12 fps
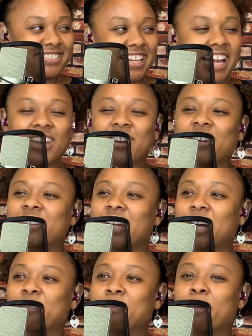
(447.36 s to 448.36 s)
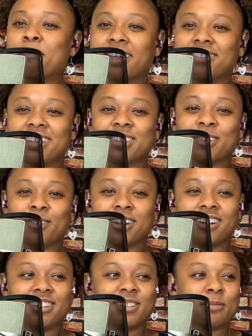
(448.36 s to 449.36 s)
So, I ain't gonna lie, my mouth get to
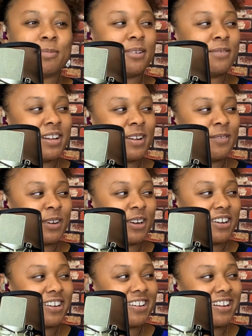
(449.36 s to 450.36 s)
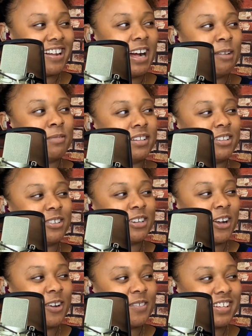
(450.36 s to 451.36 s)
running a little bit whenever I'm a little
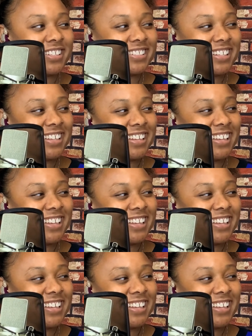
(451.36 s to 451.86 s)
nervous.